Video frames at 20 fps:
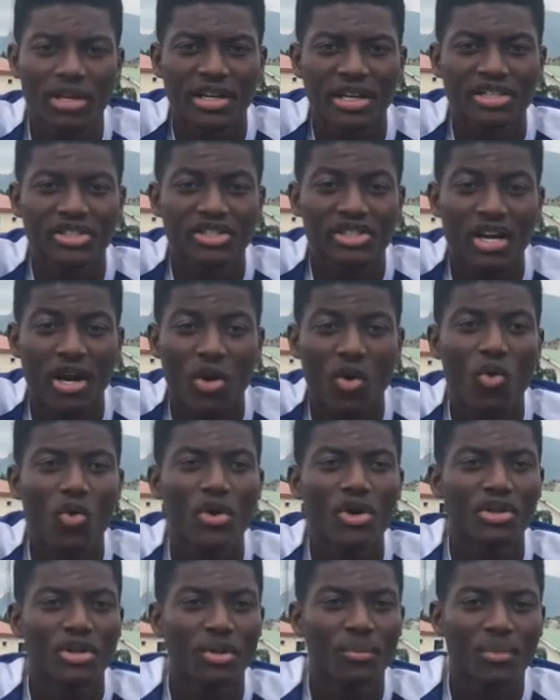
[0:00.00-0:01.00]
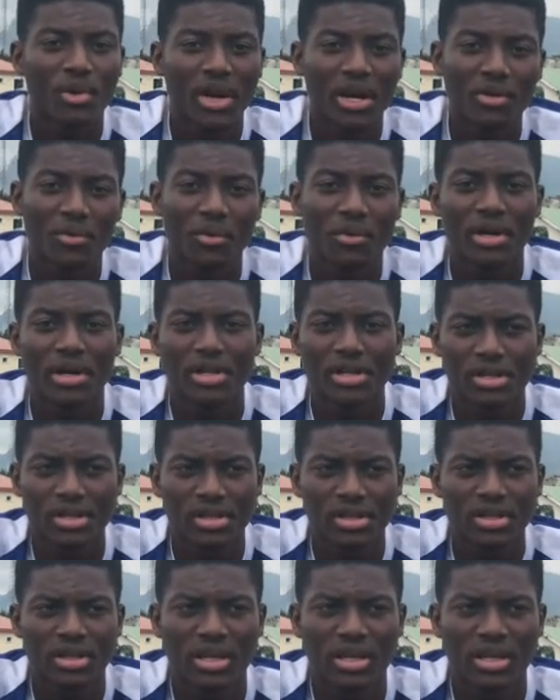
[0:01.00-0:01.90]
Nigeria owning a brand or anything.